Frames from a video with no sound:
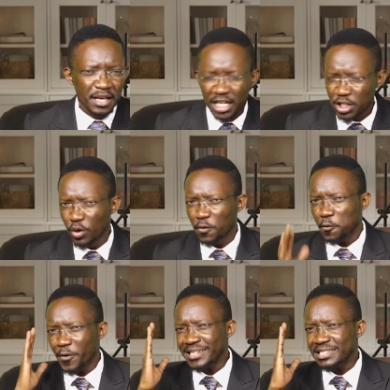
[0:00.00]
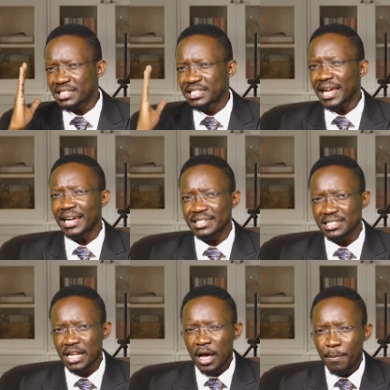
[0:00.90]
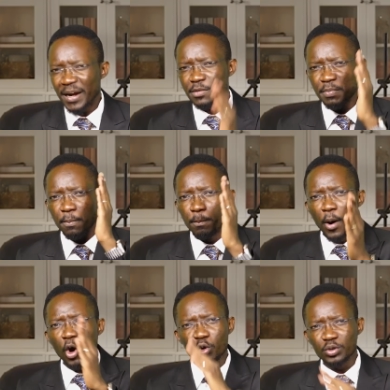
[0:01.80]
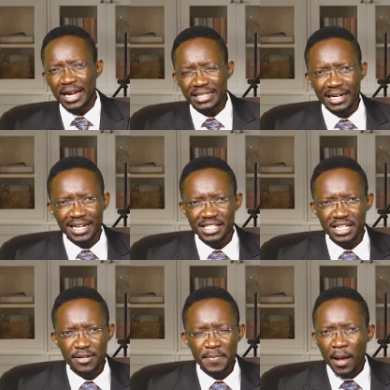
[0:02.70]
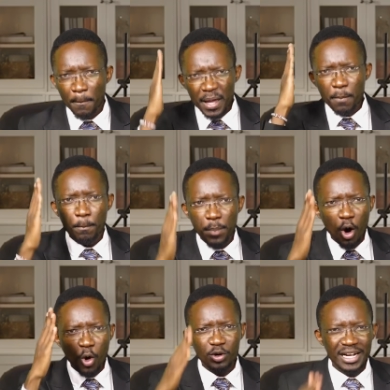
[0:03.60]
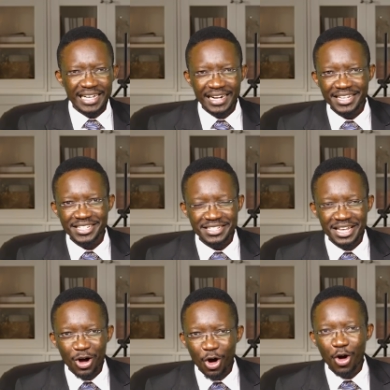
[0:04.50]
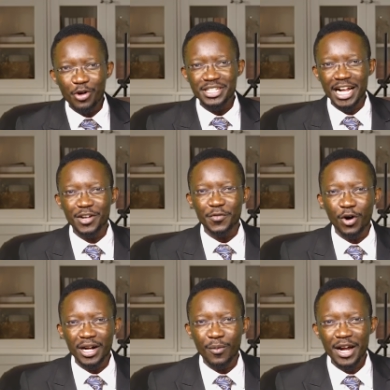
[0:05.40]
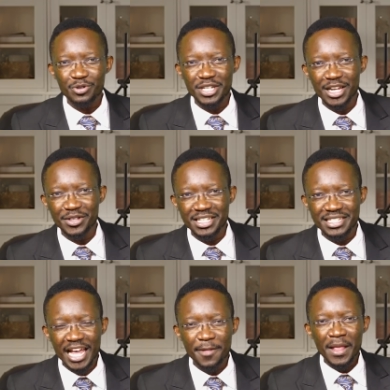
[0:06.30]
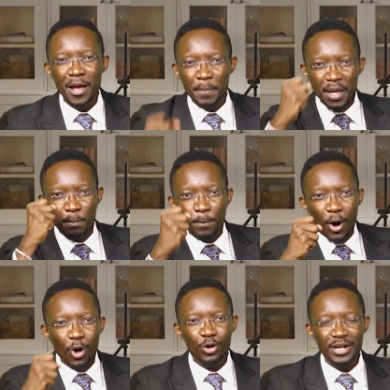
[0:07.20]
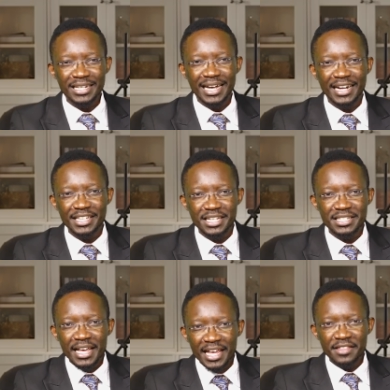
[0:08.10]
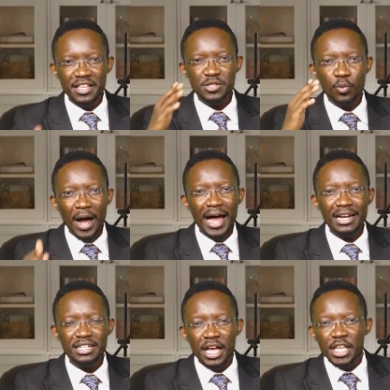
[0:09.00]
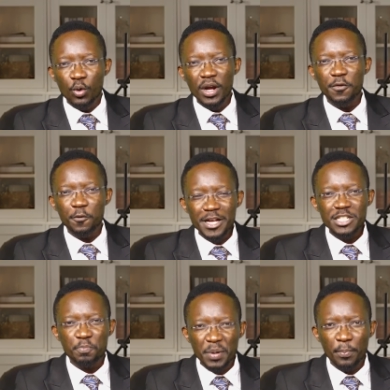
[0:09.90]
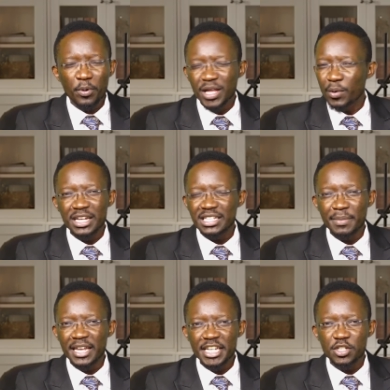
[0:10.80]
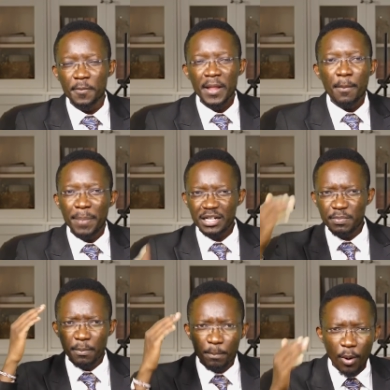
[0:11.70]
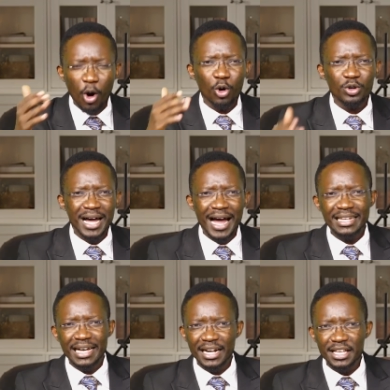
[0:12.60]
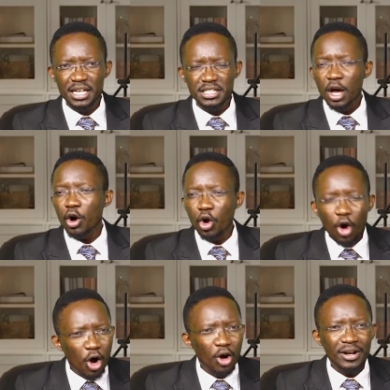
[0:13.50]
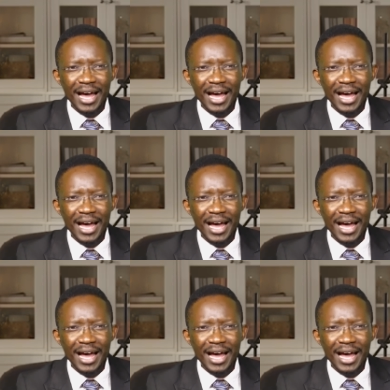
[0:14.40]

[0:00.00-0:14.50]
that you will face giants, but be bold and courageous. Be bold and courageous. Oh, child of God, I want to tell you this day be bold and courageous. In this world, you will face people that will intimidate you, but be bold and courageous. God